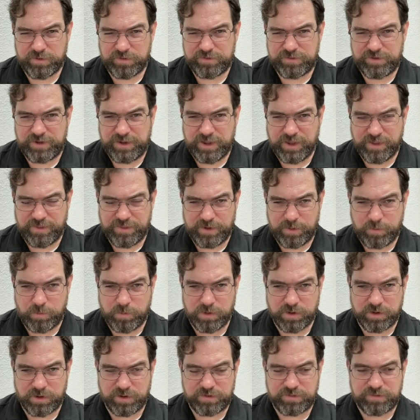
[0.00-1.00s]
see how that
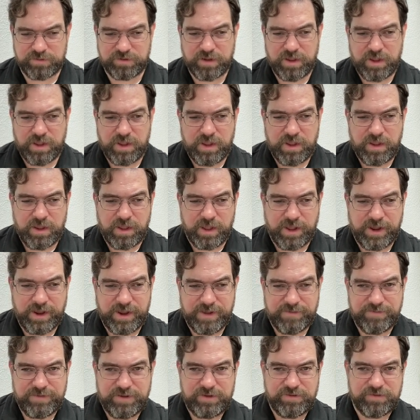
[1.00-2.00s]
works. I
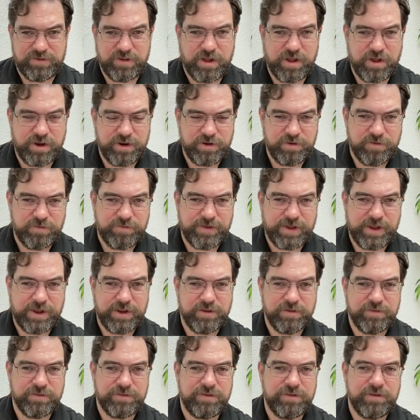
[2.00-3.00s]
have these audio
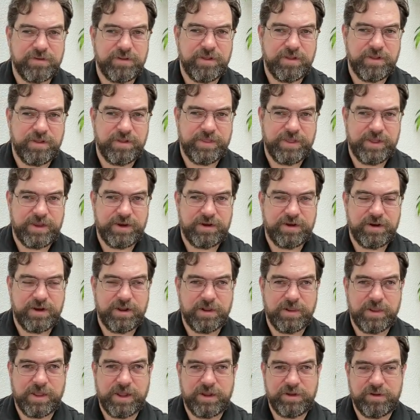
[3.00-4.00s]
files that
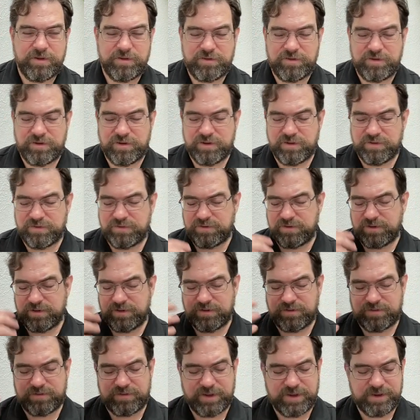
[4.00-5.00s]
allow you to just
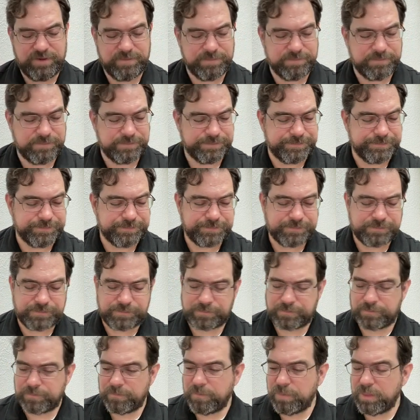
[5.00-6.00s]
sit
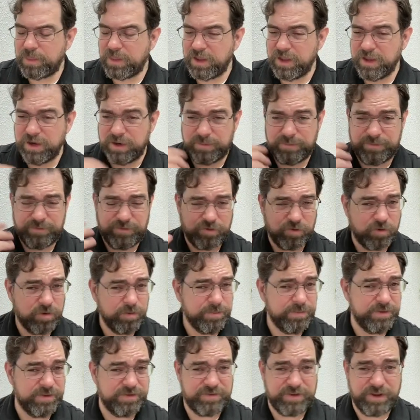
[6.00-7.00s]
and
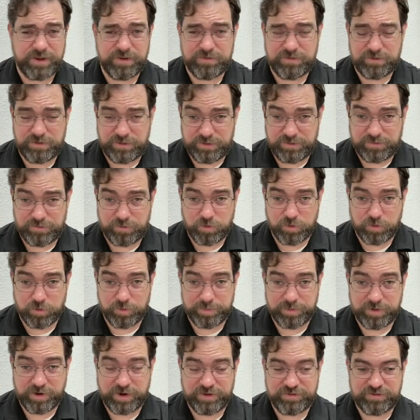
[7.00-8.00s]
absorb the sounds of these chord
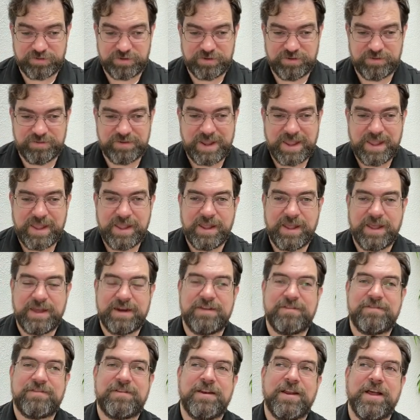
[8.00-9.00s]
progressions. And
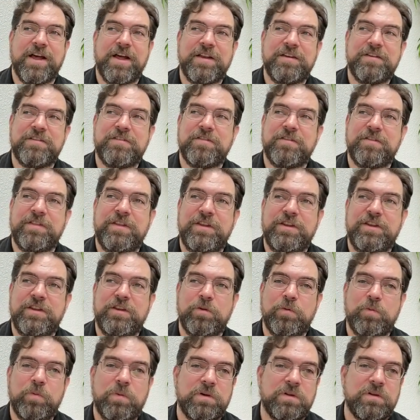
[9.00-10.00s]
it's not so that
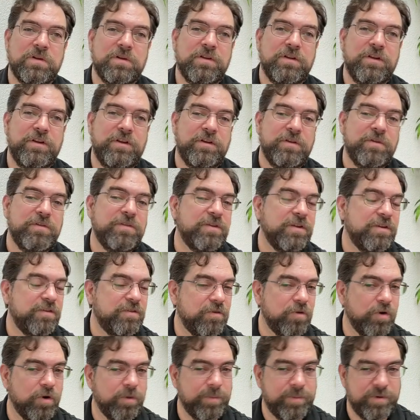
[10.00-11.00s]
you will use these
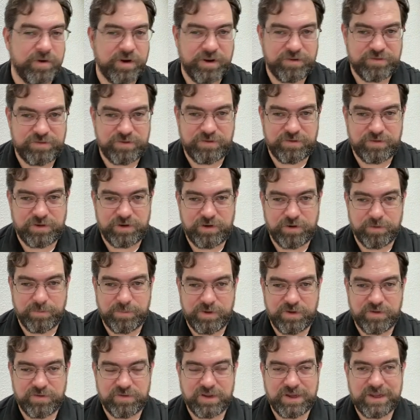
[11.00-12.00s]
chord progressions in your
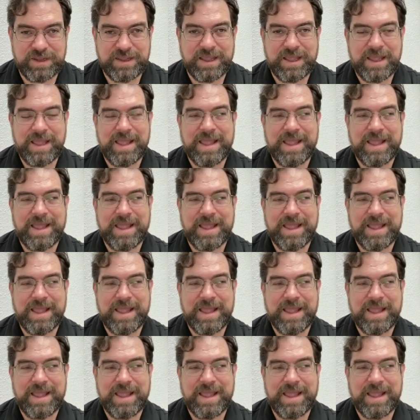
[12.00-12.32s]
music.